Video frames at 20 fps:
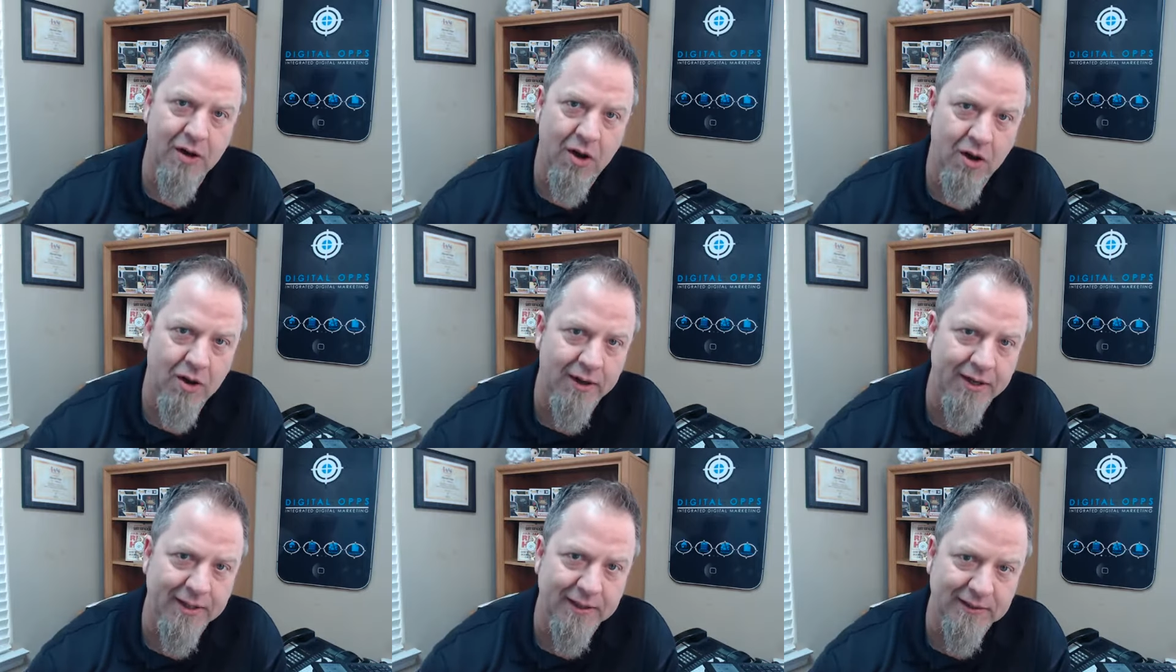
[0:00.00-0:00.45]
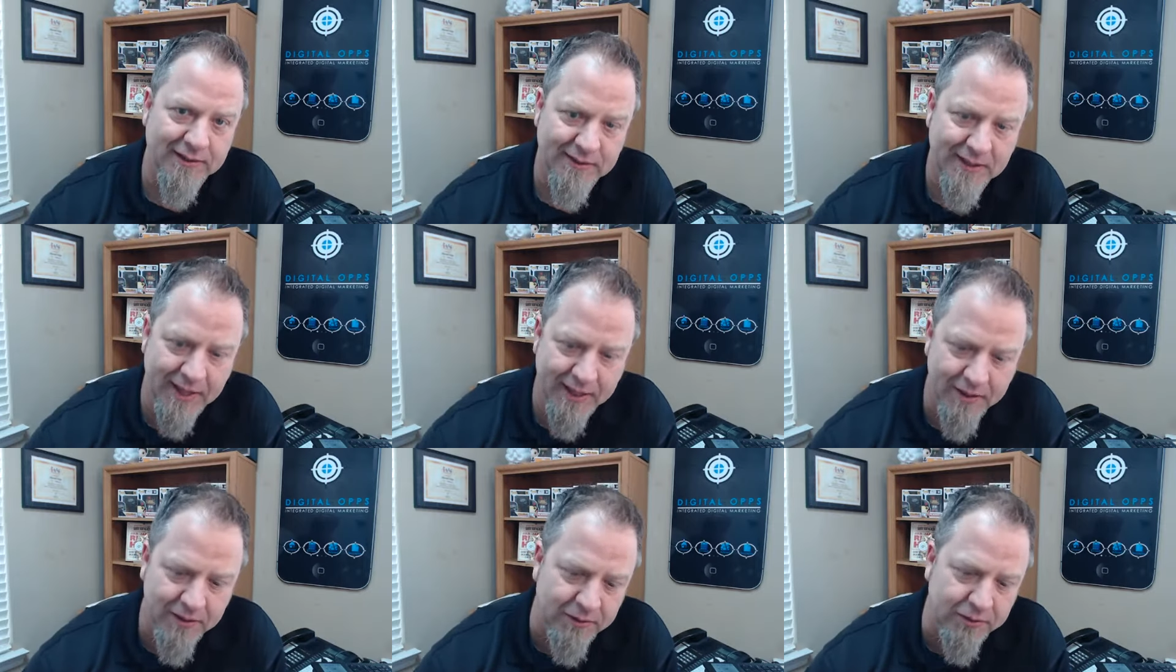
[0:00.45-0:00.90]
audience
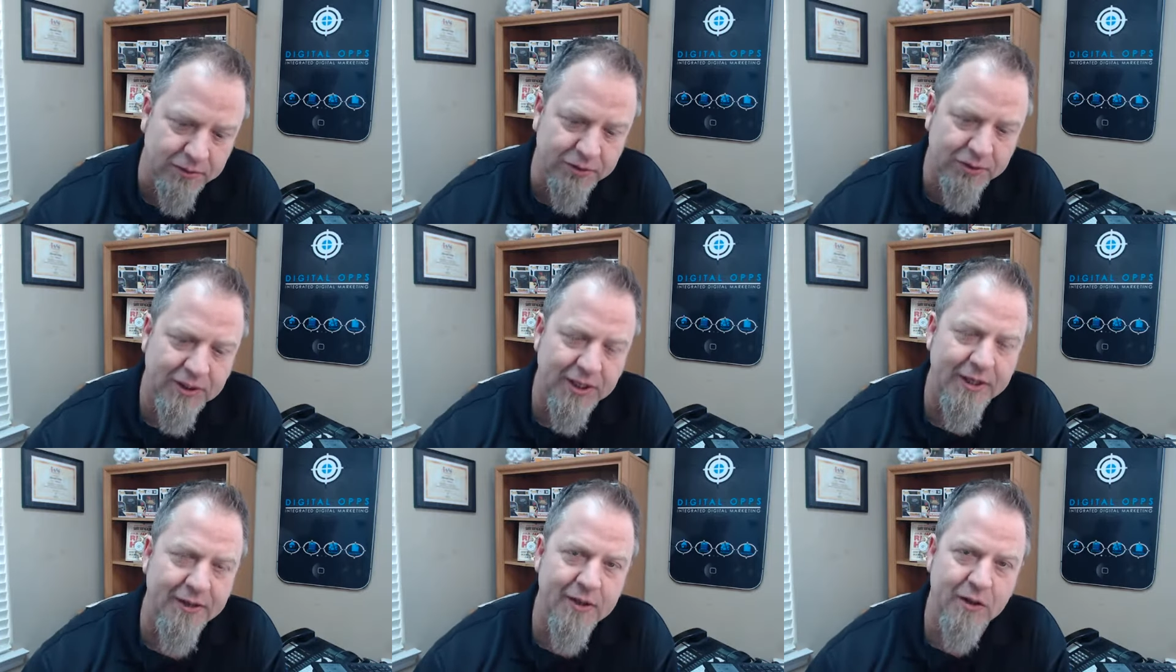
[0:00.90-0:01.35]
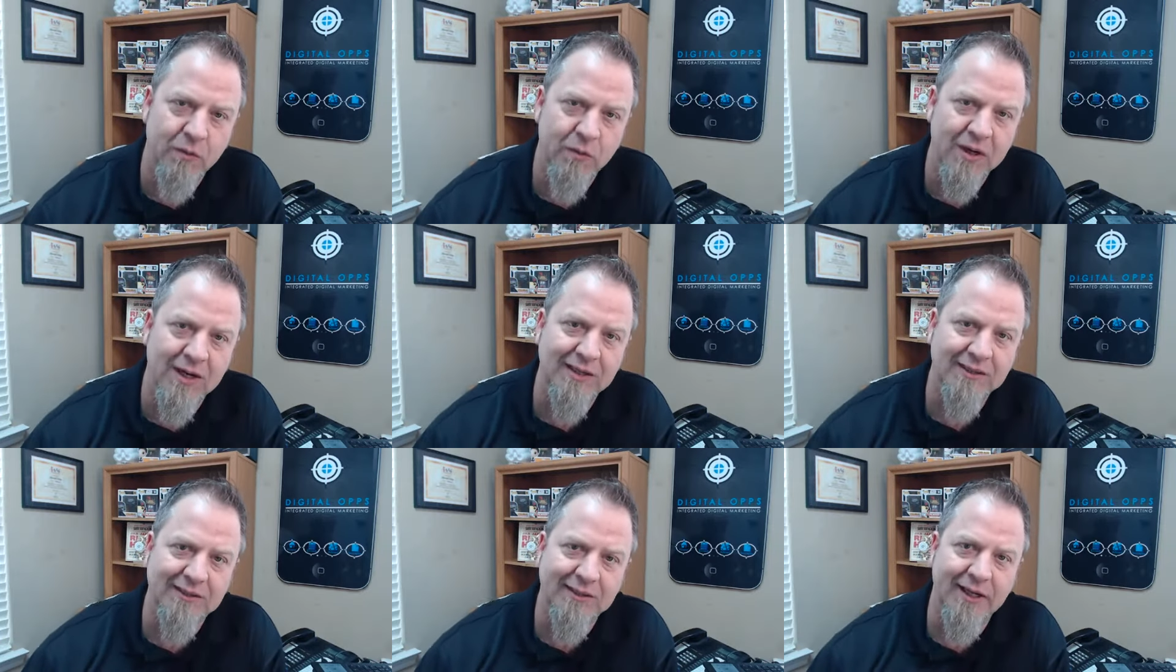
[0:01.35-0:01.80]
and understand that
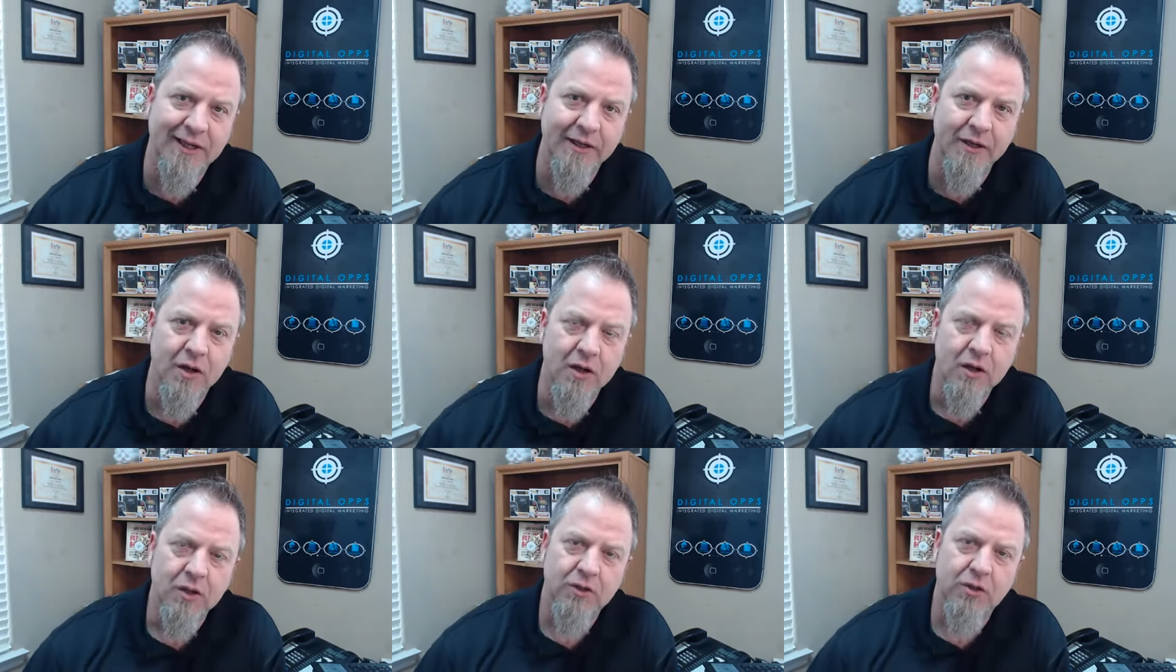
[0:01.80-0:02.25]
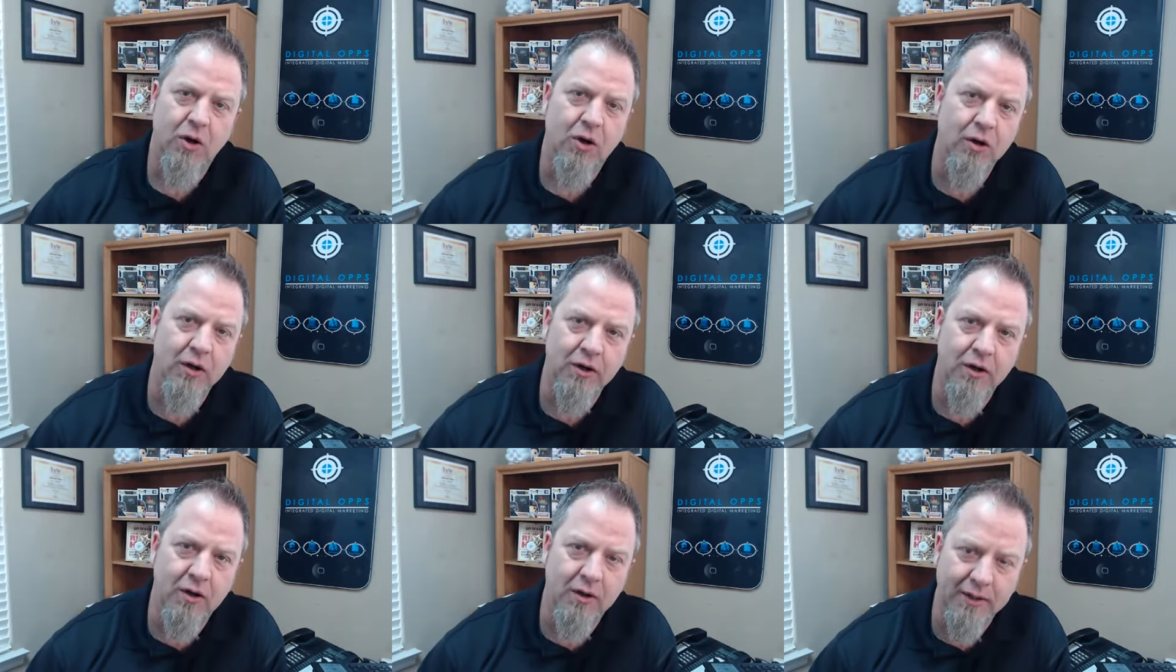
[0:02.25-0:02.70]
when I say
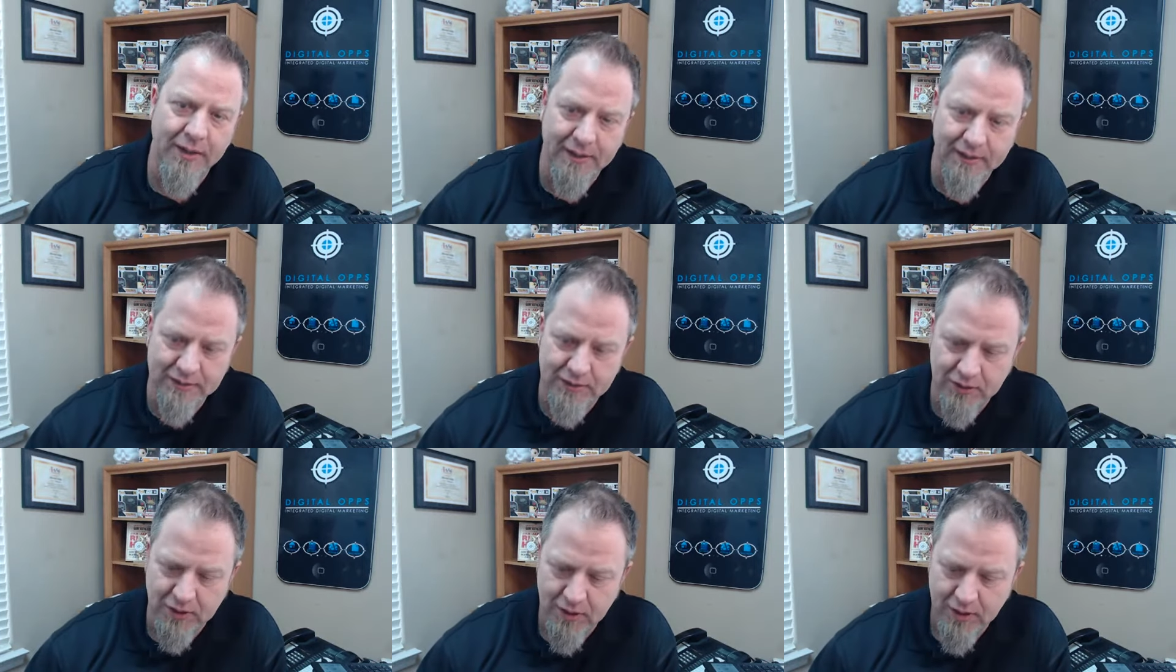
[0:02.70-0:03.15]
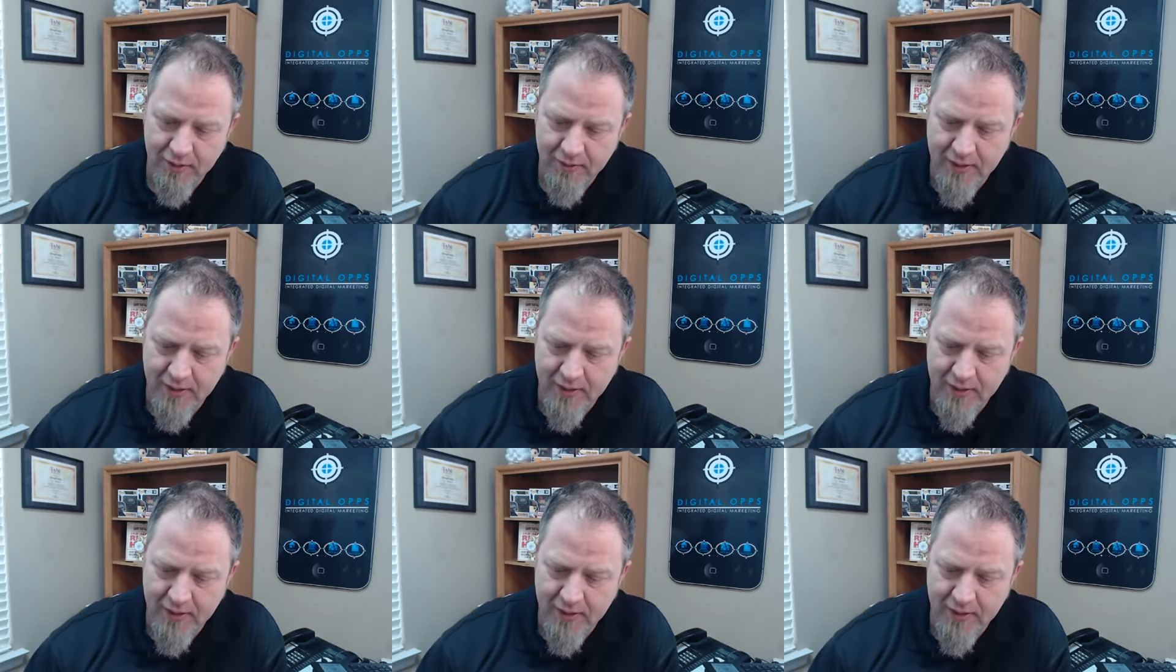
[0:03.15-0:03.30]
target audience,